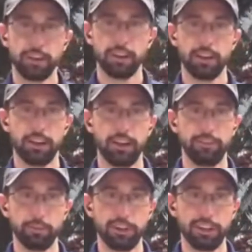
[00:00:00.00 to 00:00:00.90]
Hi,
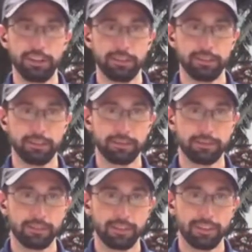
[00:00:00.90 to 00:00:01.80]
everybody.
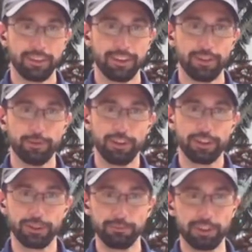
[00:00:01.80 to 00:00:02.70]

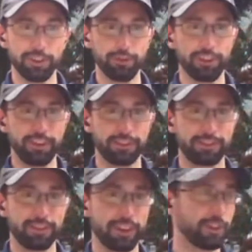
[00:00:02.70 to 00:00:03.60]
Welcome to our
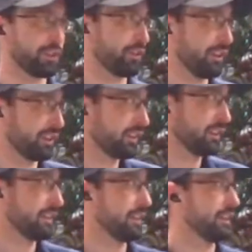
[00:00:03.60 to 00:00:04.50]
garden court.
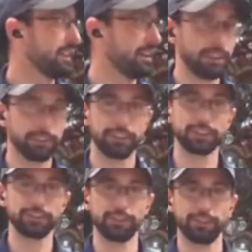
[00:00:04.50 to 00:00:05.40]

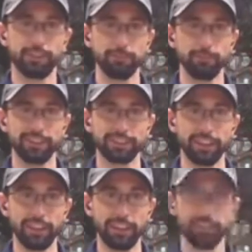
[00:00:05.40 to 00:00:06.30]
Thanks for joining me
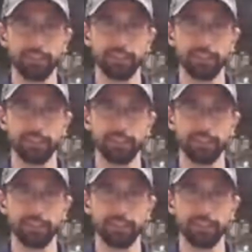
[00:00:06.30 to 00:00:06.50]
today.